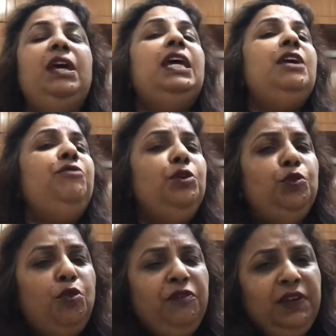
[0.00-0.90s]
if you
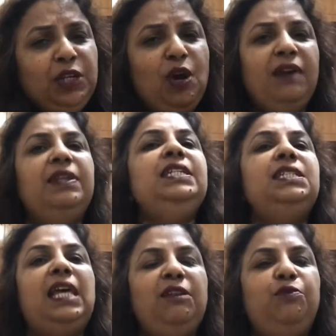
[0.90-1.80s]
don't feel you have any
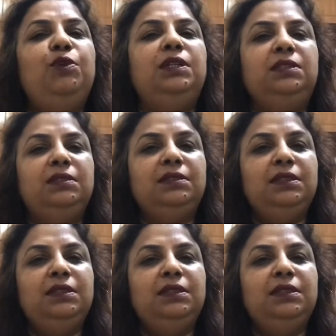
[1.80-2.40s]
self-worth,